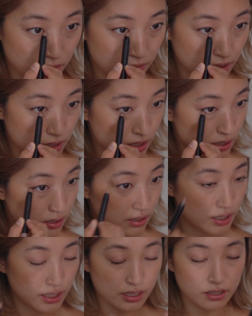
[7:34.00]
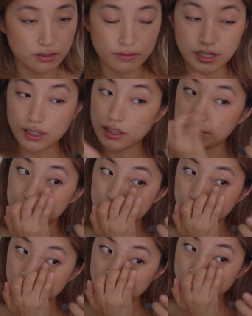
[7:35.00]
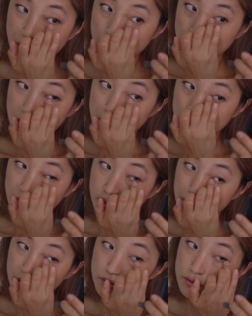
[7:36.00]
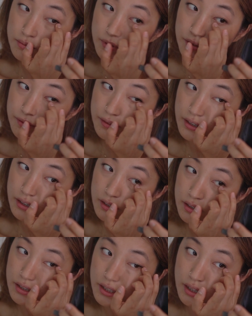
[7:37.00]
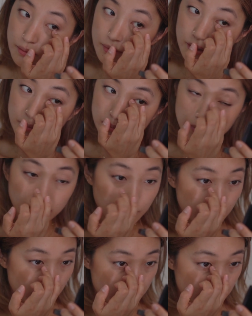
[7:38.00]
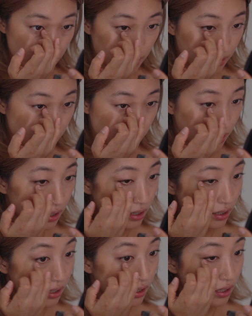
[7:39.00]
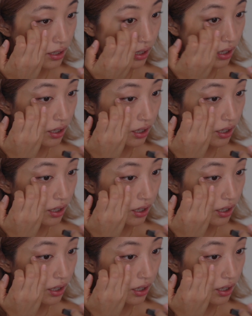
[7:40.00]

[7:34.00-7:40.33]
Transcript: lower lash line as well. I'm just gonna use my fingertip and blend this thing.